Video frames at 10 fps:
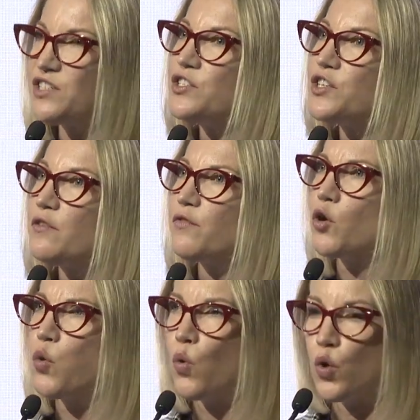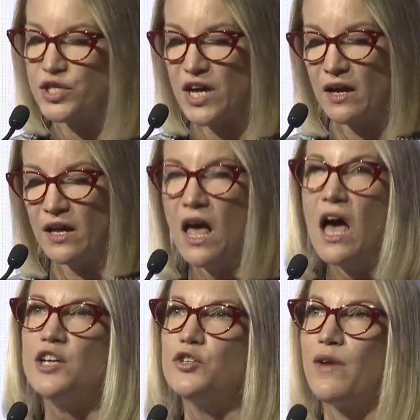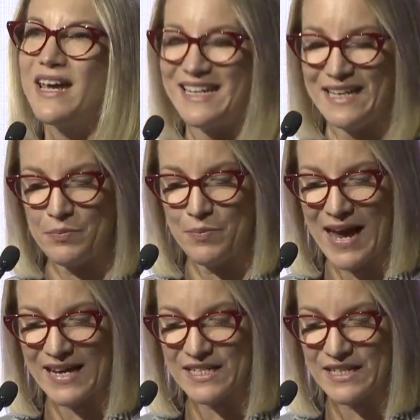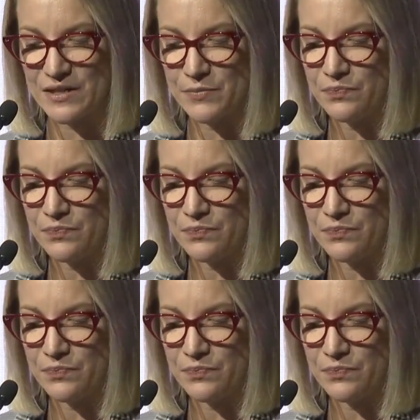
just over a quarter are directly impacted.